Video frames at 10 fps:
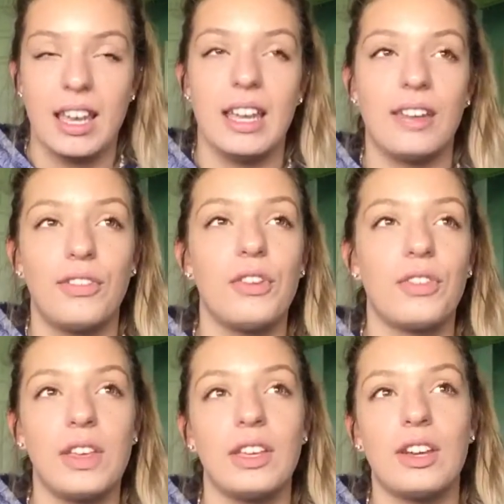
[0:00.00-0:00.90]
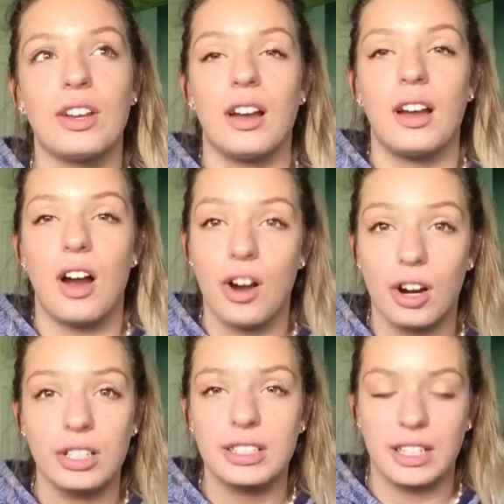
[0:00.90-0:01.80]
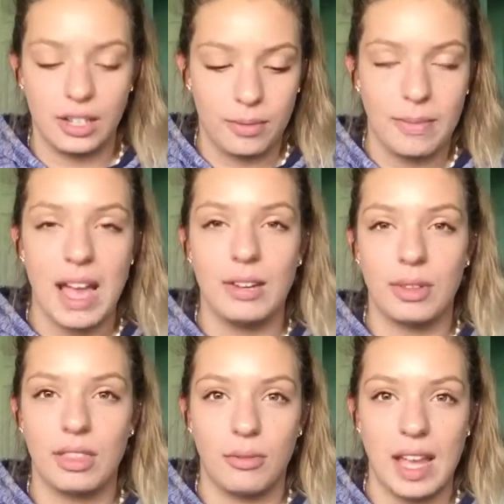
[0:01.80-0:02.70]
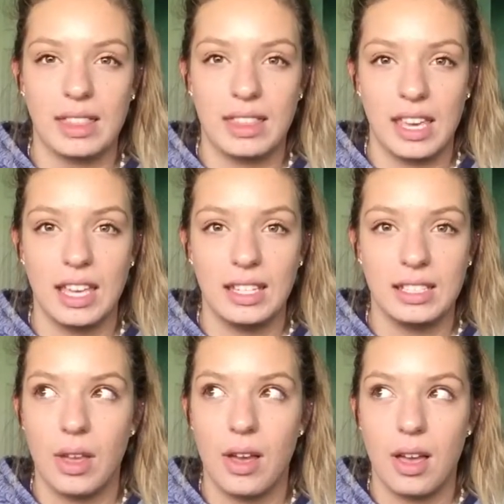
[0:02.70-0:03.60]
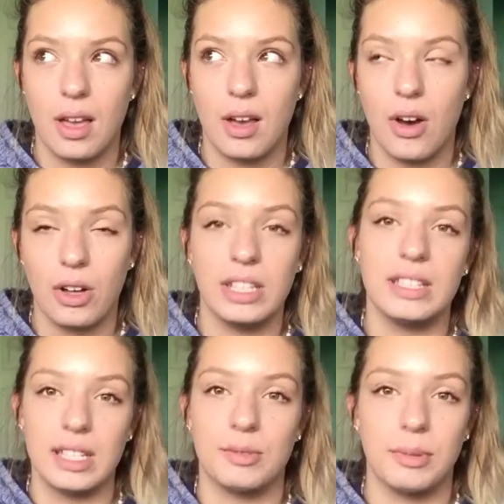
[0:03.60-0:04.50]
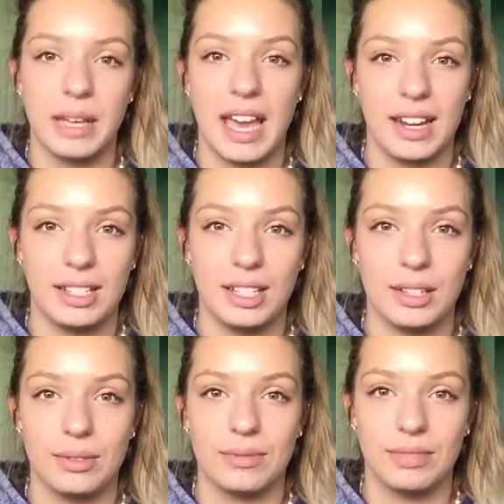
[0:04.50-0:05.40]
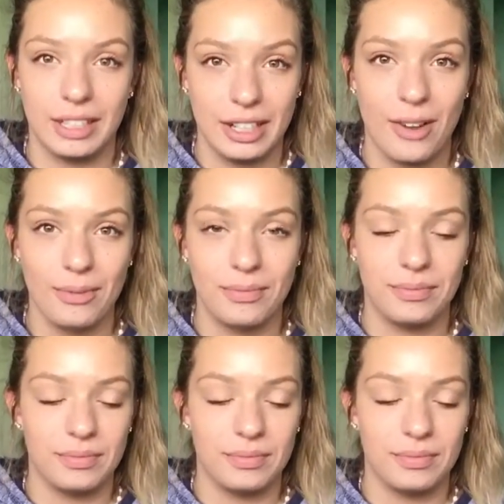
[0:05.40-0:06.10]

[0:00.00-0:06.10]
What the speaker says: And if you fill your heart and your mind with the right things, all these things will be added to you, you know?